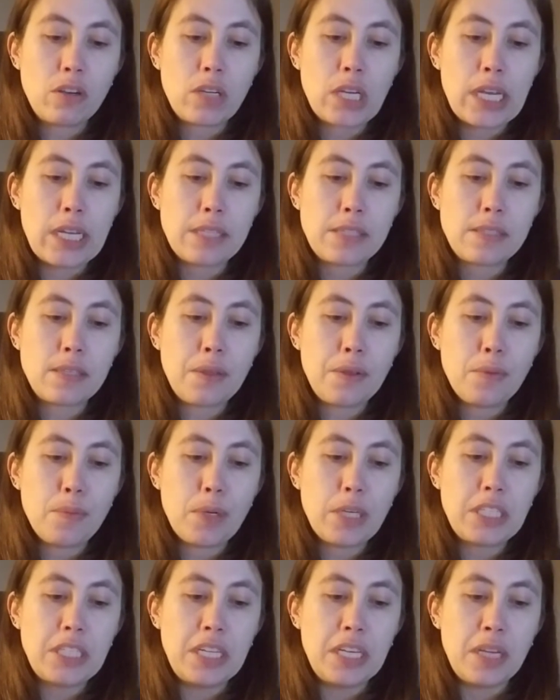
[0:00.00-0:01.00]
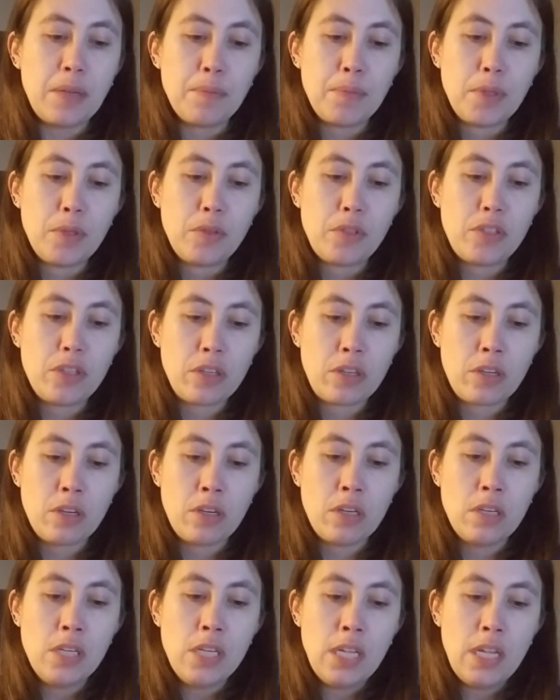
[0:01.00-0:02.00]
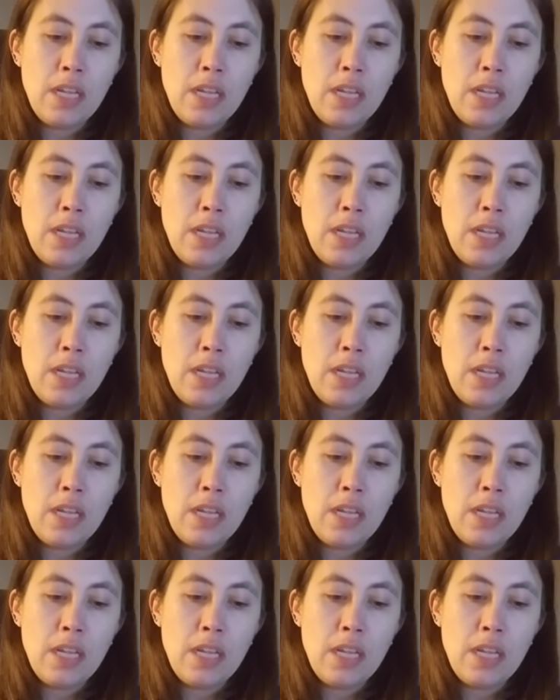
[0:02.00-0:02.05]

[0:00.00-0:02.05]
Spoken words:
Okay, it's Southern Martini. Blue sugar,